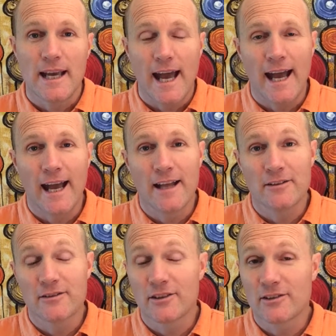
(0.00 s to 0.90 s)

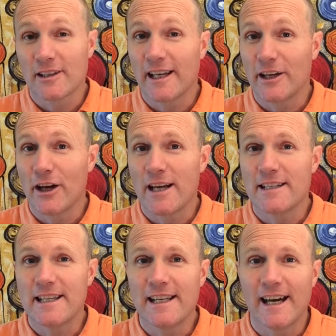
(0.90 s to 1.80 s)
And just to get an
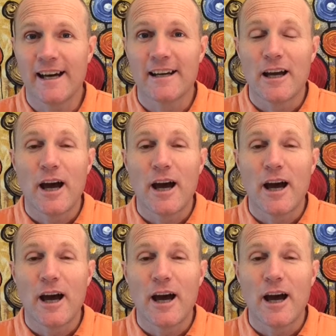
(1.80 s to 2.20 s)
idea,